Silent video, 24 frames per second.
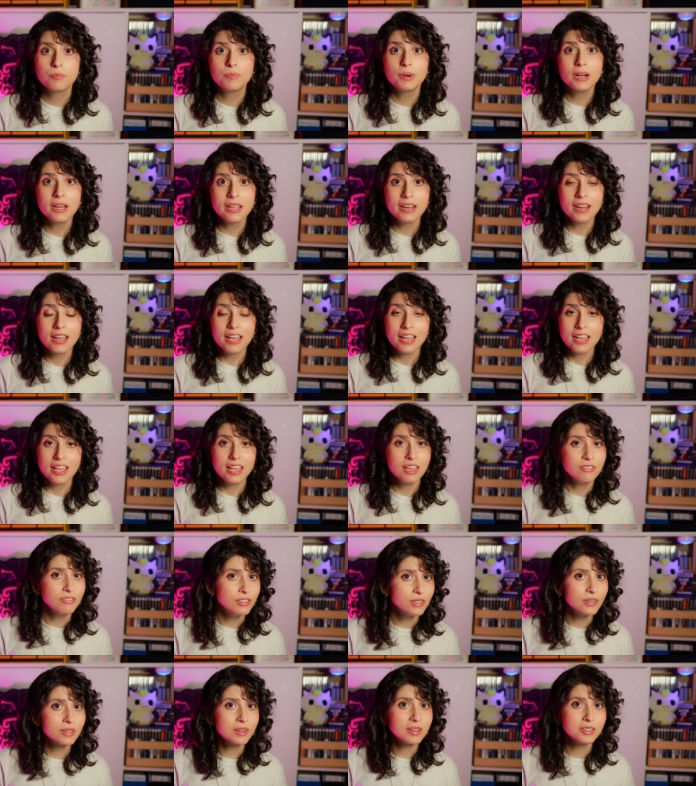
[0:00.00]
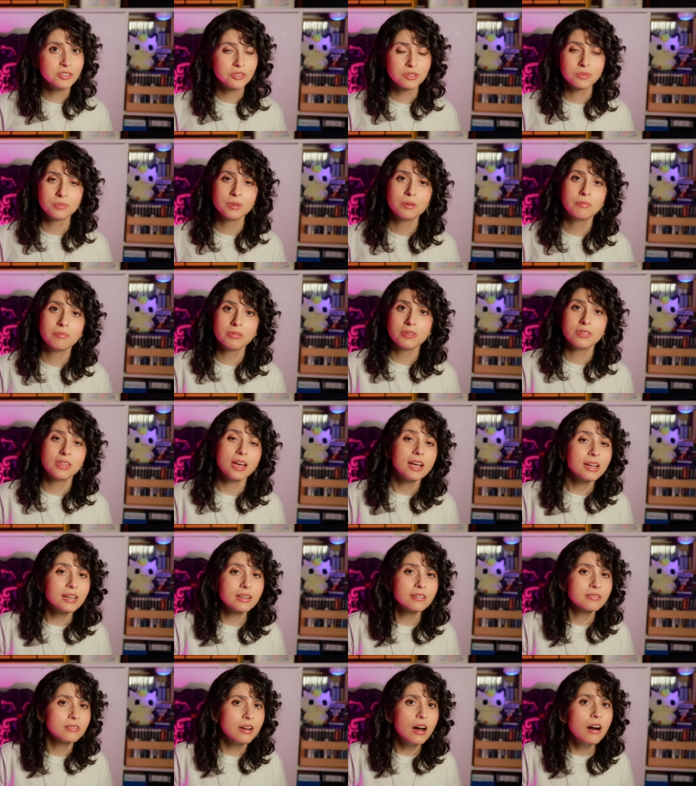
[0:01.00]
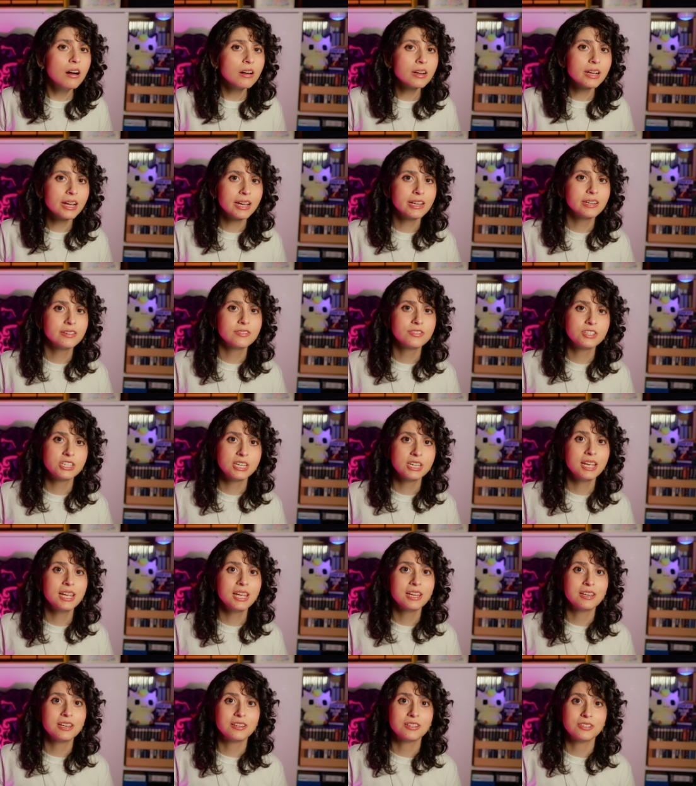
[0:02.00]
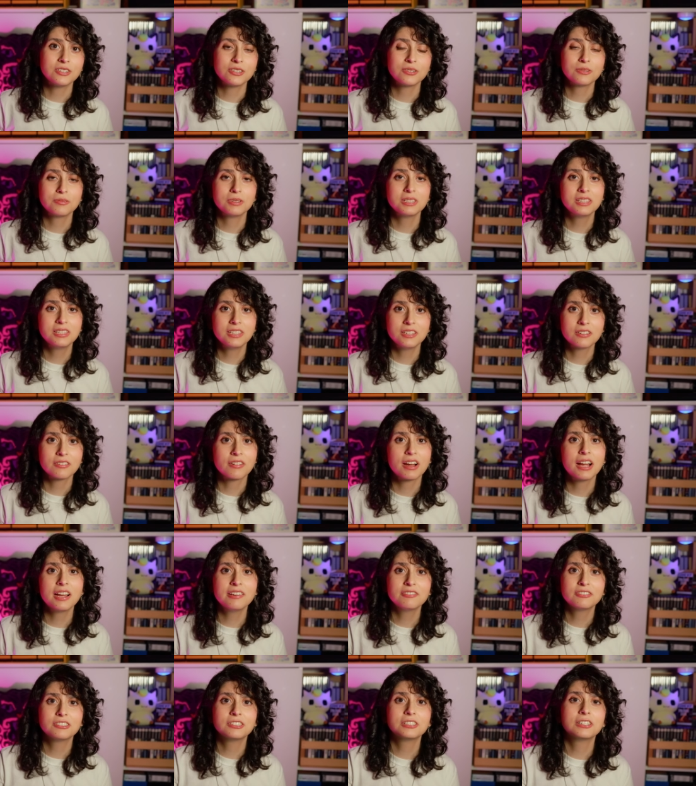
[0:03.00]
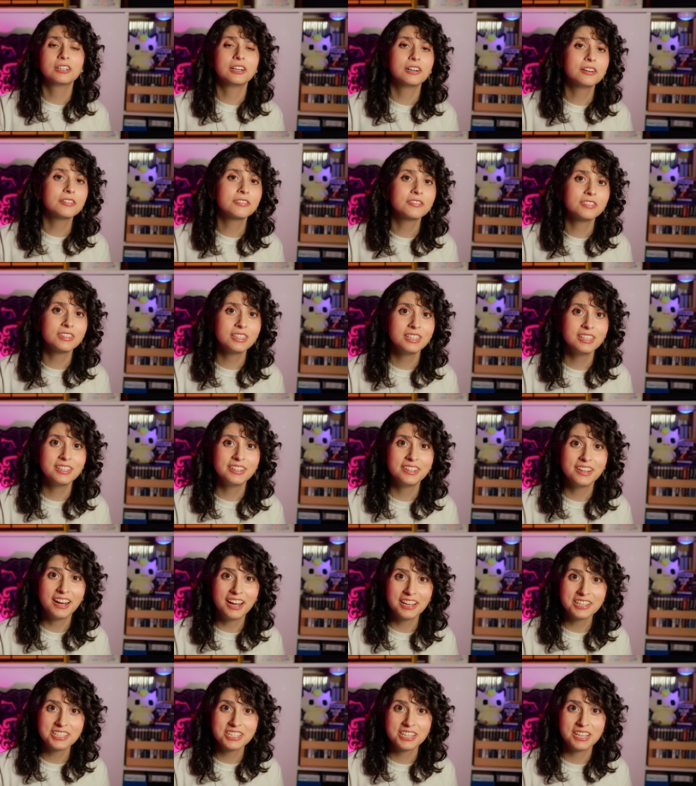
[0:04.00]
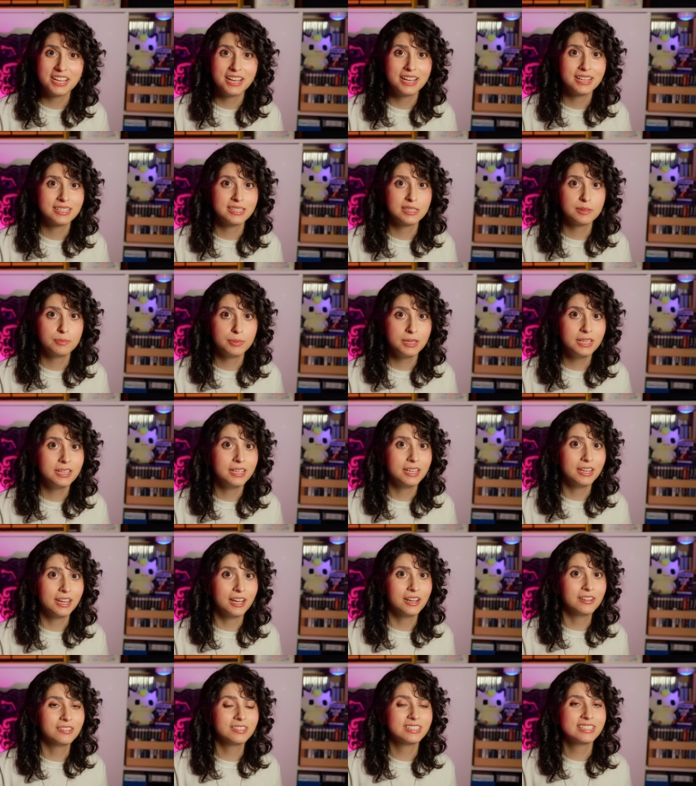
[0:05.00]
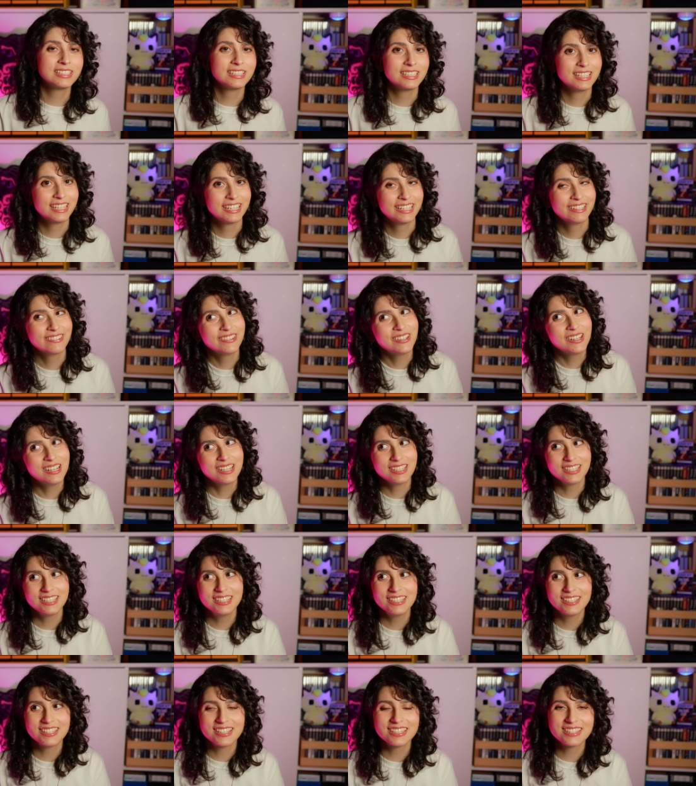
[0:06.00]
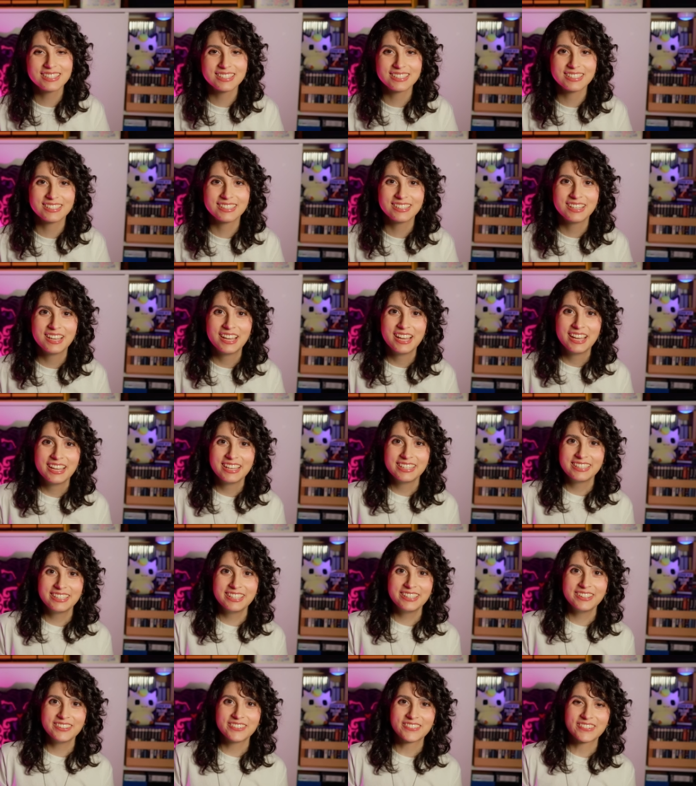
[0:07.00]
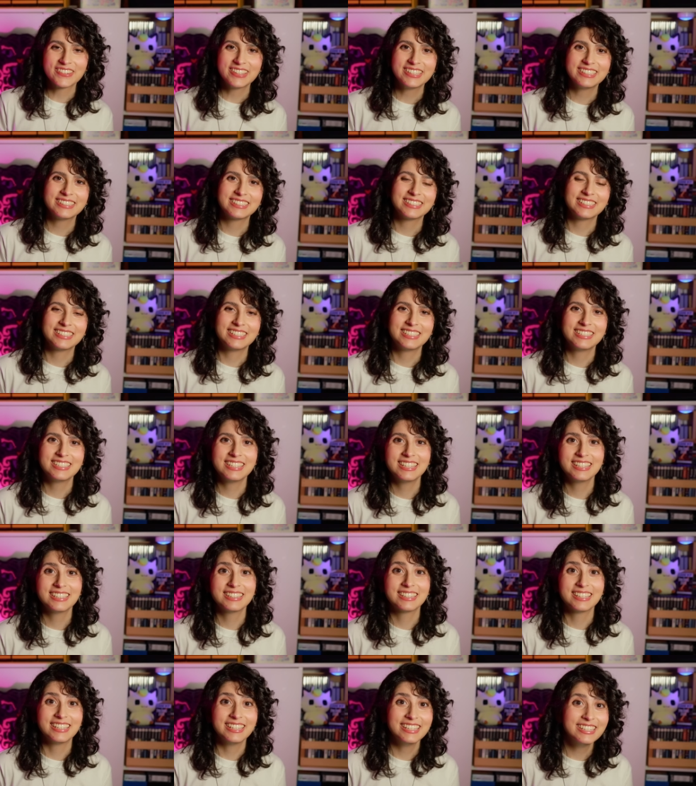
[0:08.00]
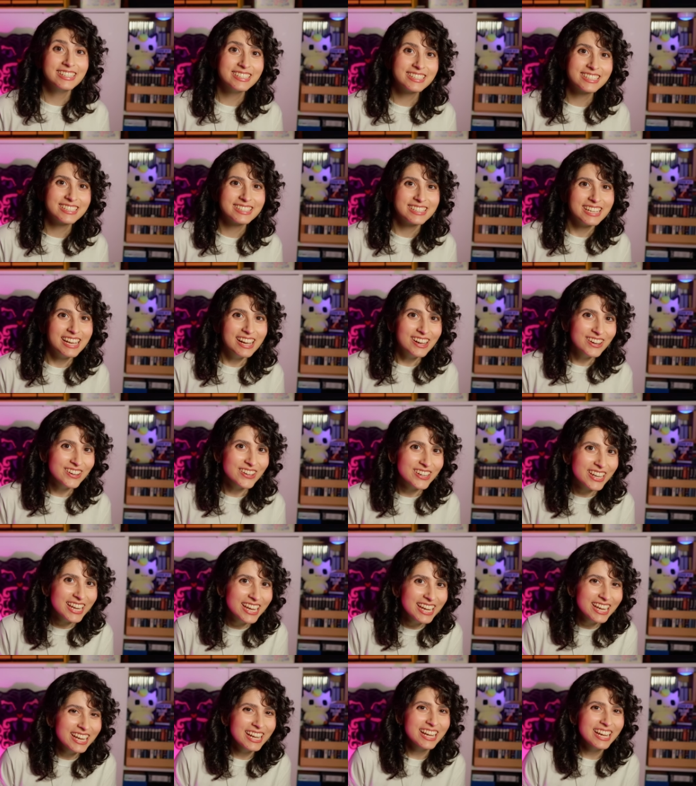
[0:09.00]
But if you guys remember, that all kind of changed with the arrival of the Gacha SP. And I was like, well, you know, it's a cute reason to take the hinges out.